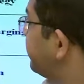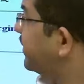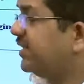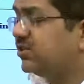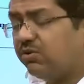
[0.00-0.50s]

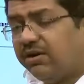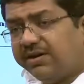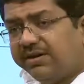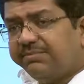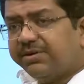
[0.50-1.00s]
price
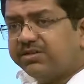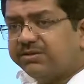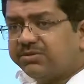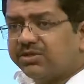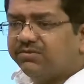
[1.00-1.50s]
quality
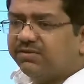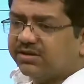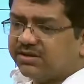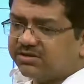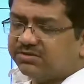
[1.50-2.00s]
perception of the
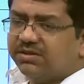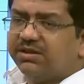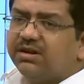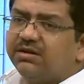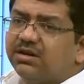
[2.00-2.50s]
customer,
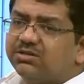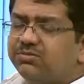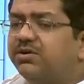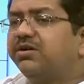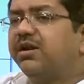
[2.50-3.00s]
that
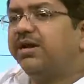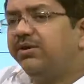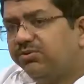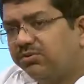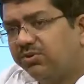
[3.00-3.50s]
customer try
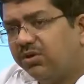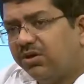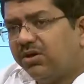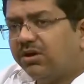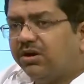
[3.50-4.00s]
to
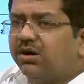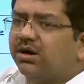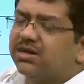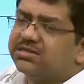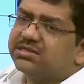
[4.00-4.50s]

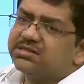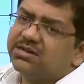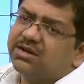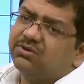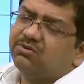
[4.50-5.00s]
assess
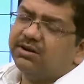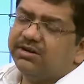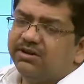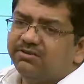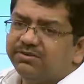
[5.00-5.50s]
the
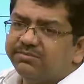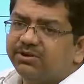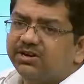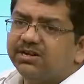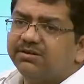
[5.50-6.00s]
quality of a
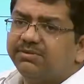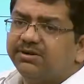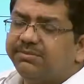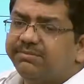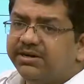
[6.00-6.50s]
product
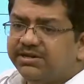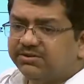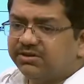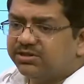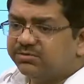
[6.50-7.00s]
depending
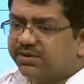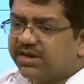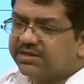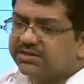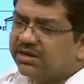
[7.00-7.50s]
on its
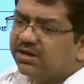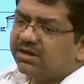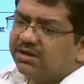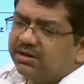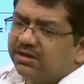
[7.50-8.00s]
price,
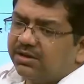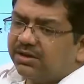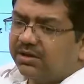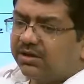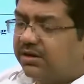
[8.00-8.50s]

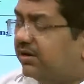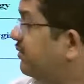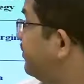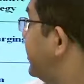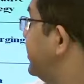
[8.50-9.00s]

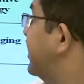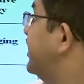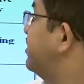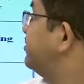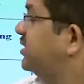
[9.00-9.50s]
different
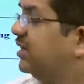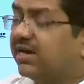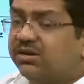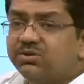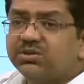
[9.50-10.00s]
kind of
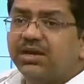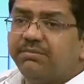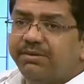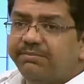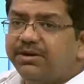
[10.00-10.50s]
scenarios can
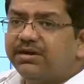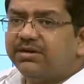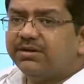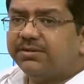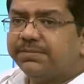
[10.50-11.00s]
be built
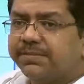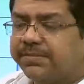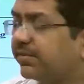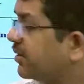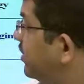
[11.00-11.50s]

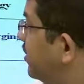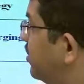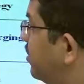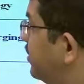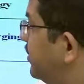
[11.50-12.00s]

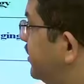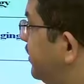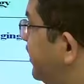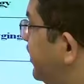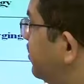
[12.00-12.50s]
or
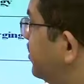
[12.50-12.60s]
depending on